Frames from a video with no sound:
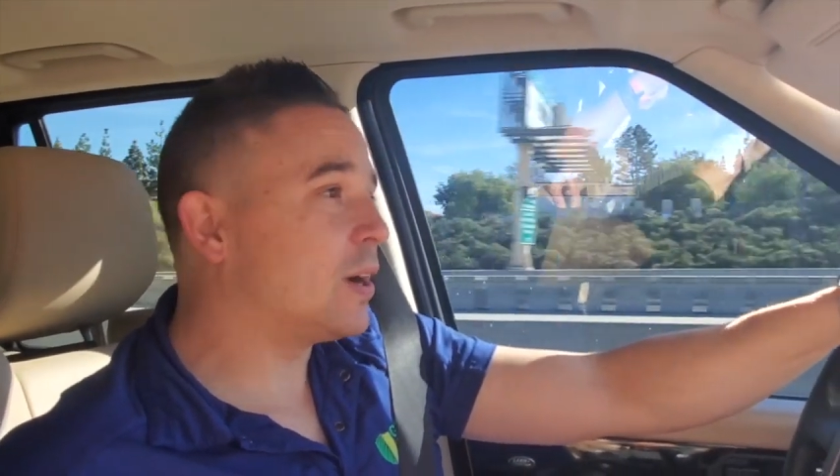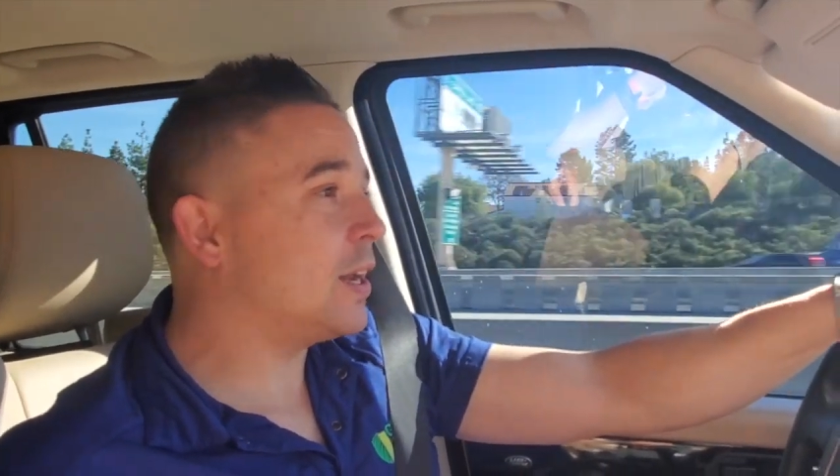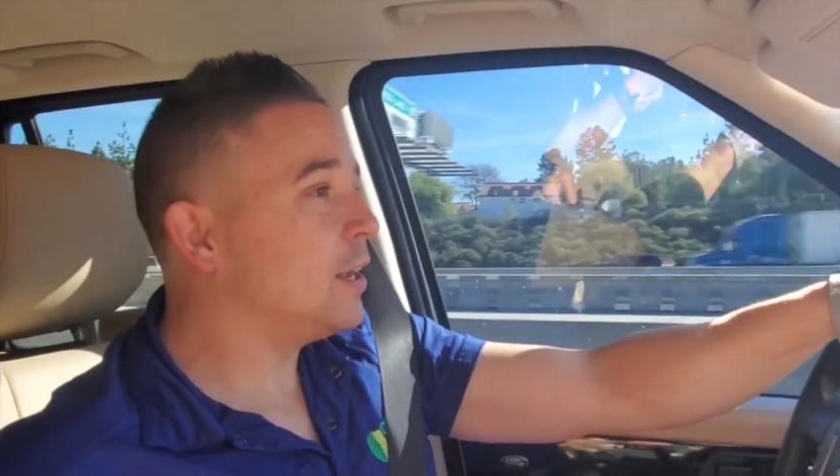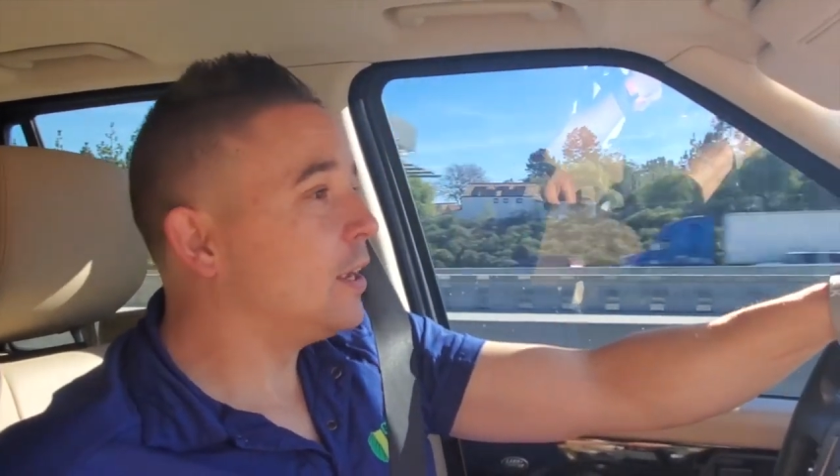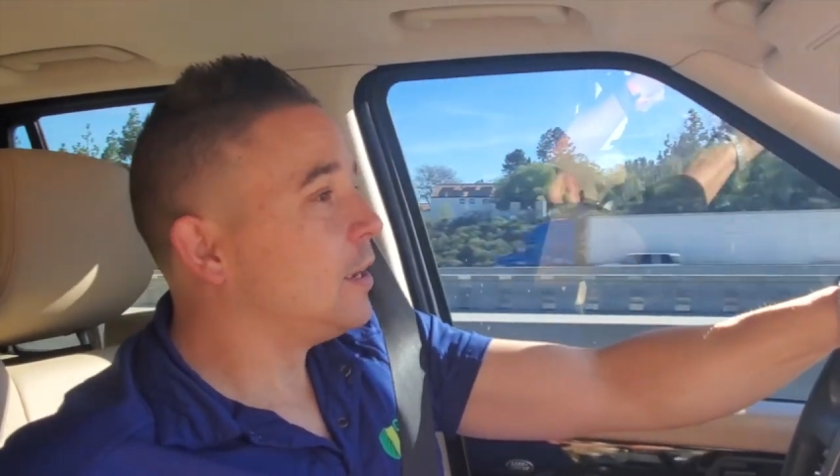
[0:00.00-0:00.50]

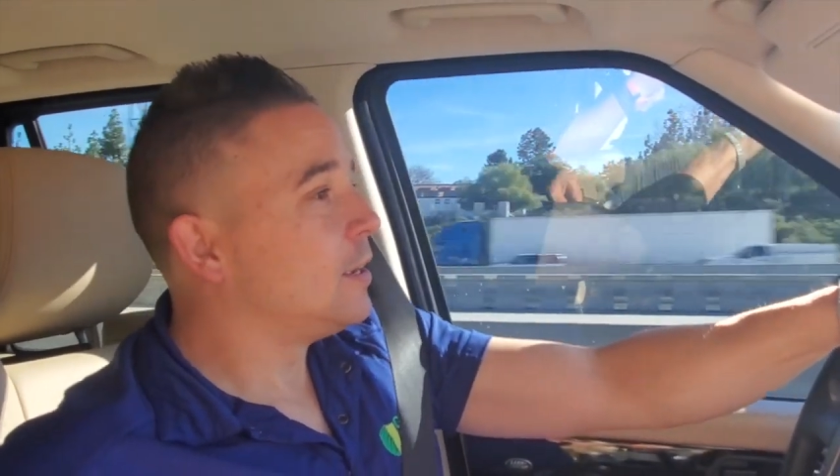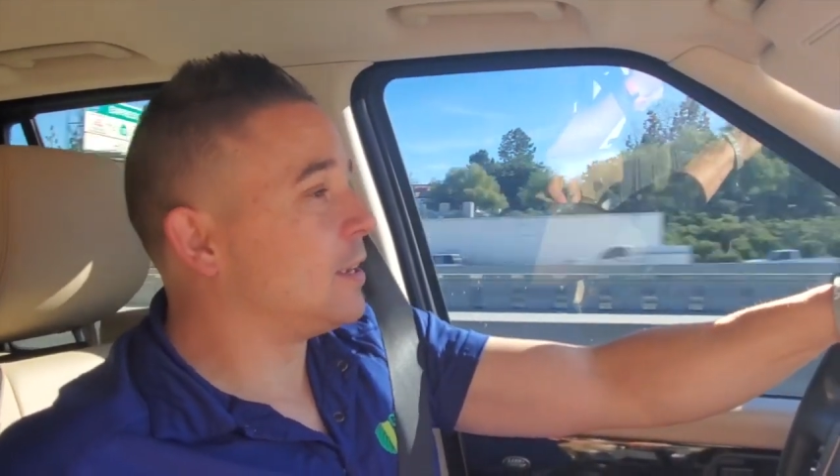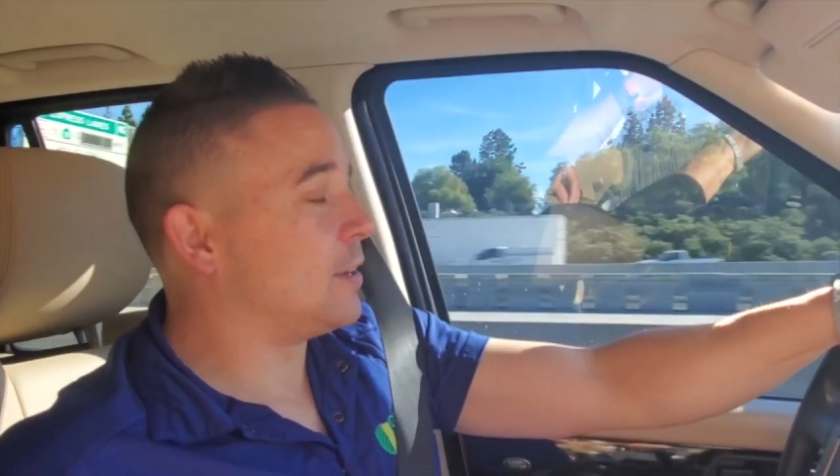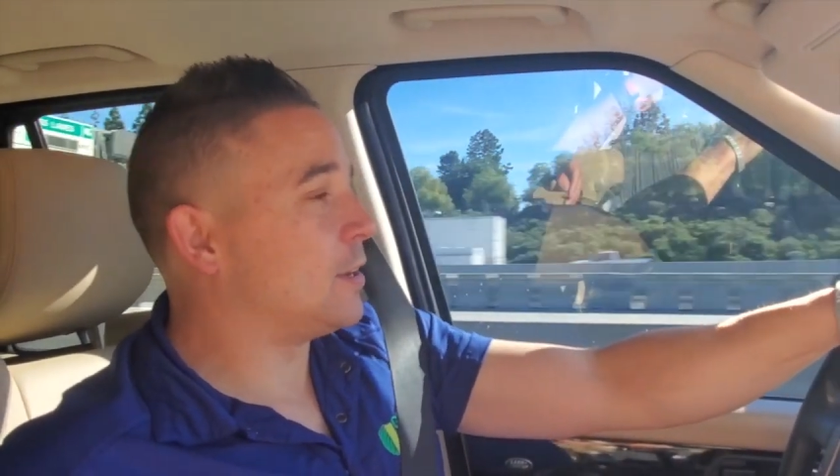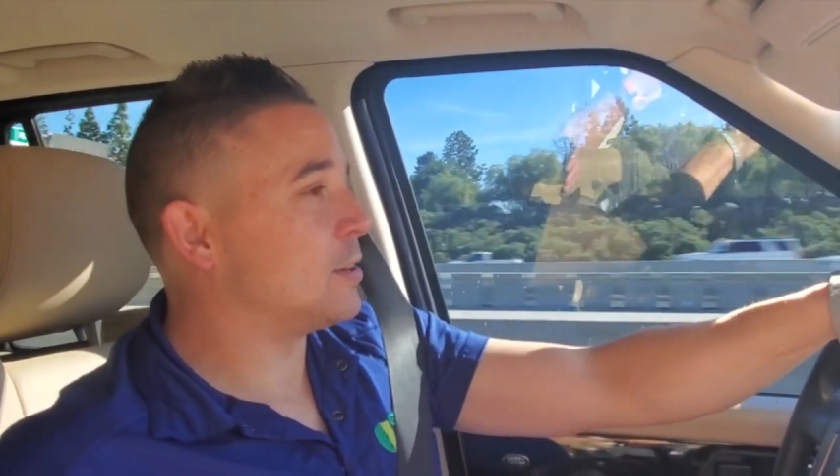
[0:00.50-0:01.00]

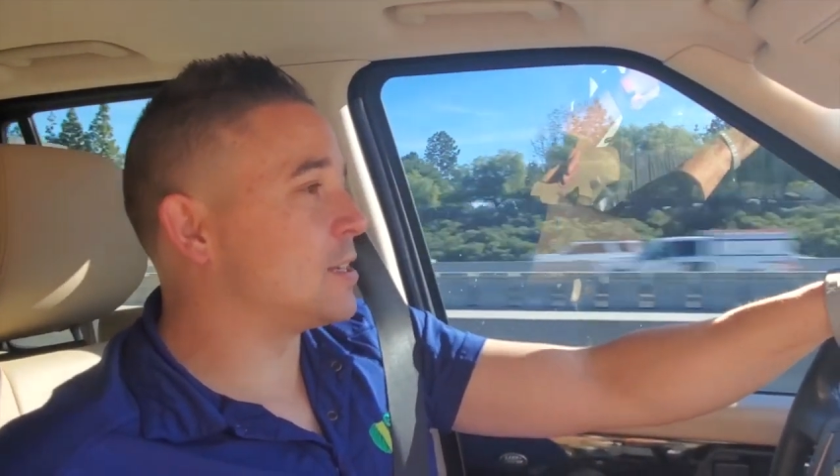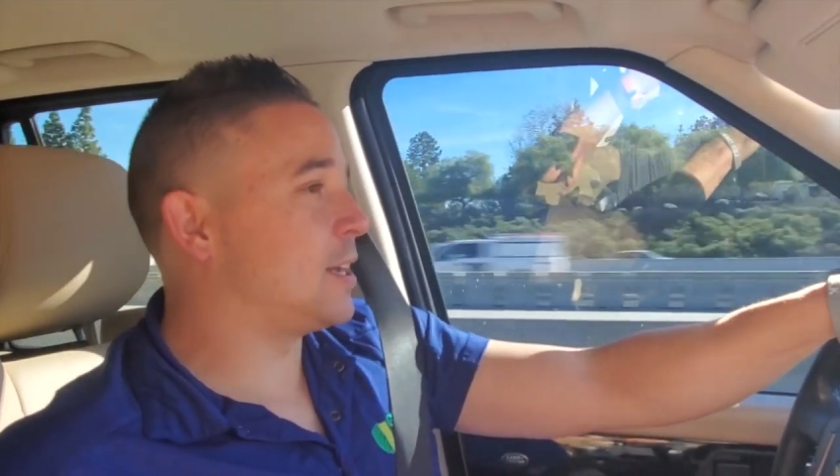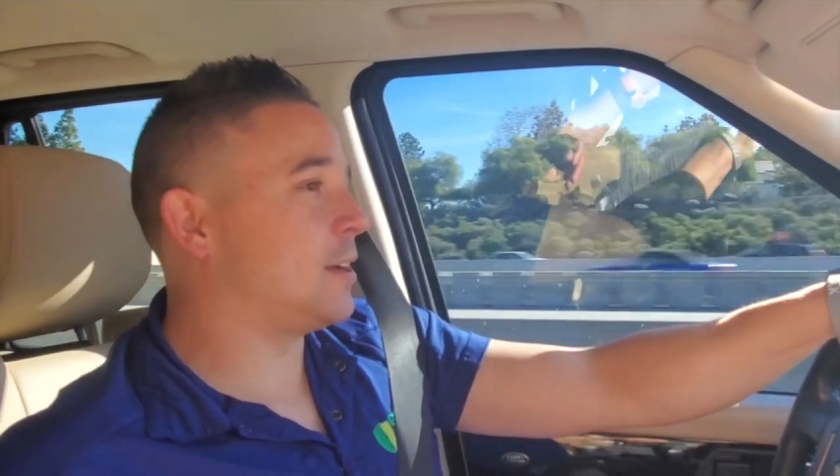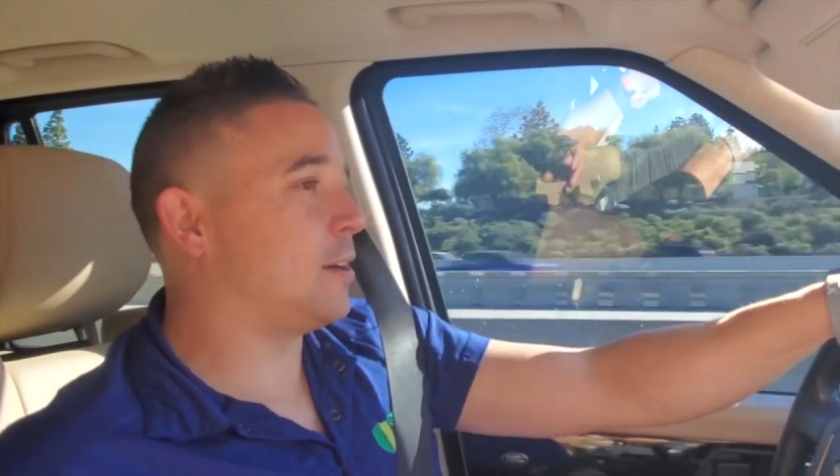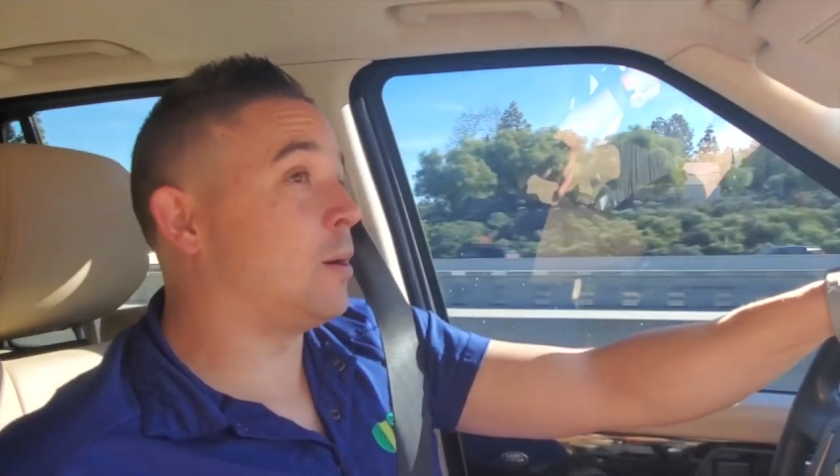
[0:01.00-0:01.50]
right? You're
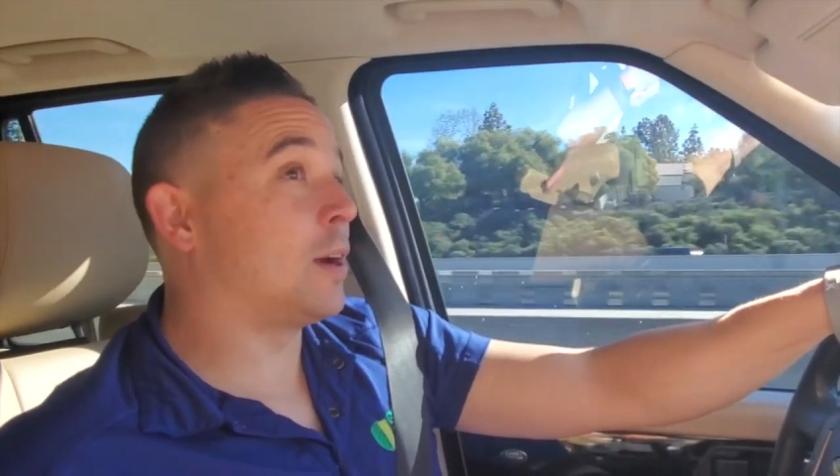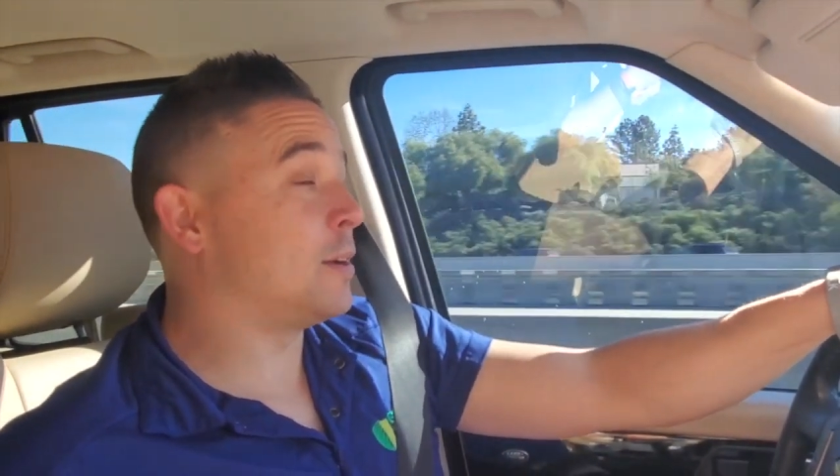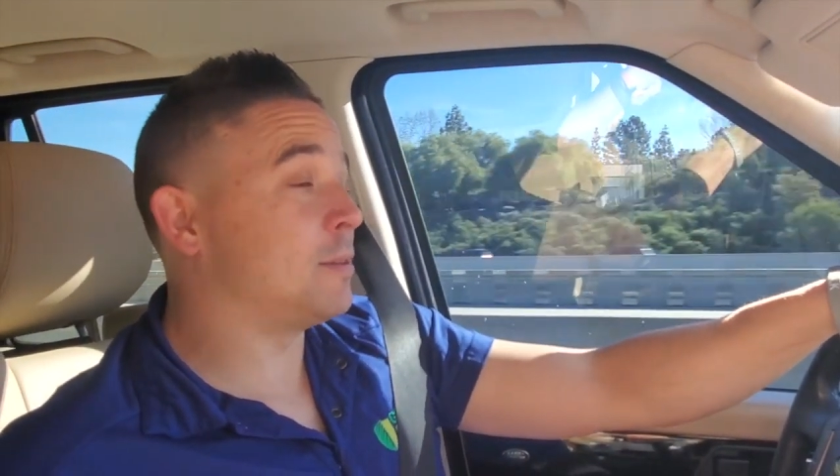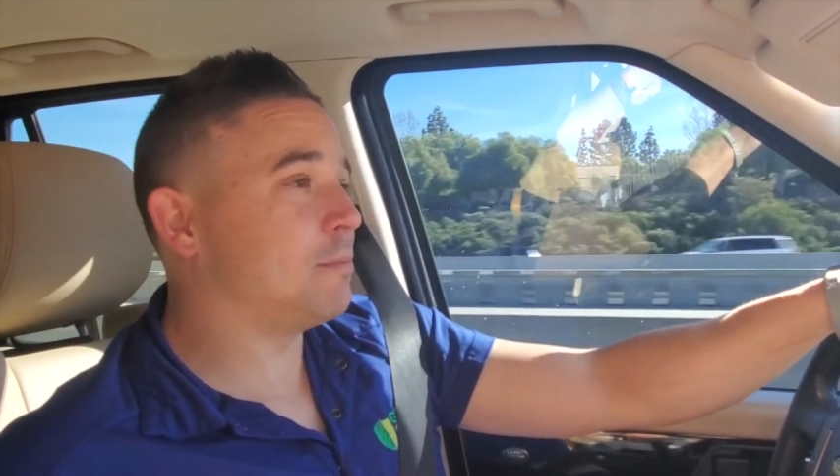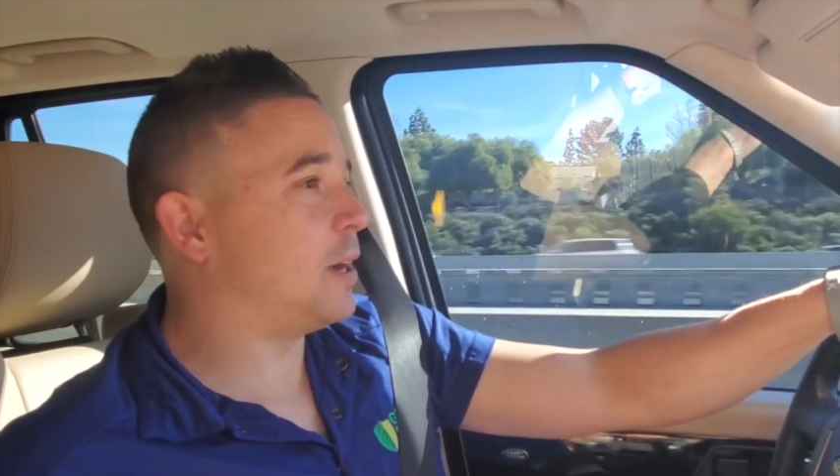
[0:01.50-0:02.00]
saying, oh, I'm
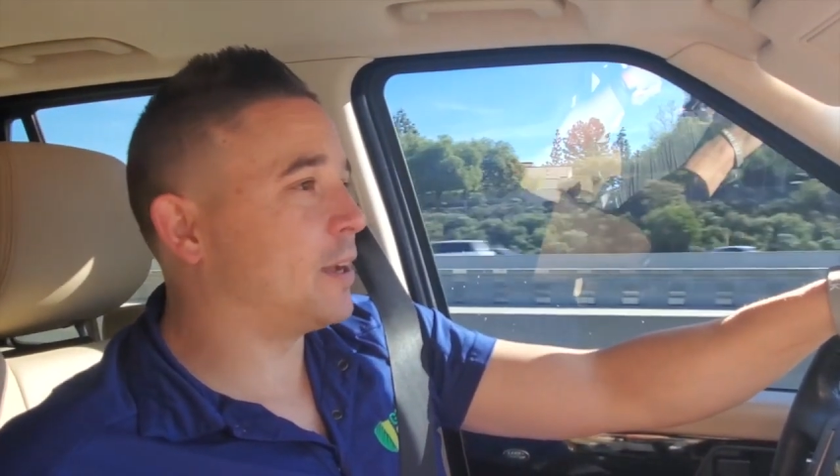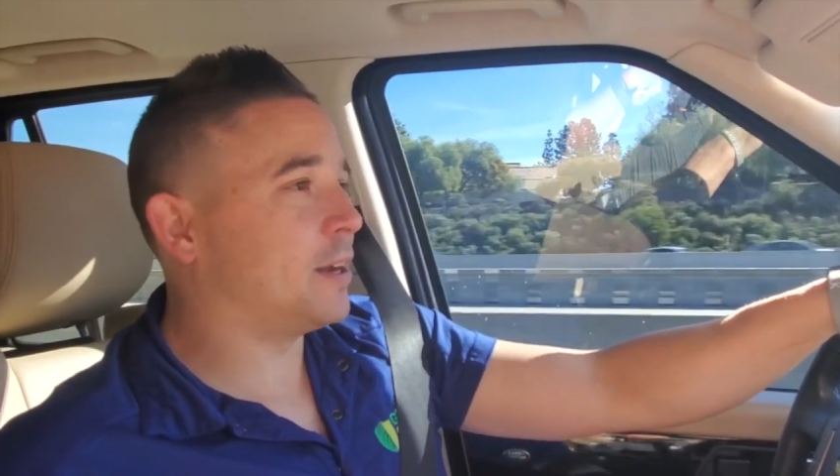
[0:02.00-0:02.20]
gonna, I'm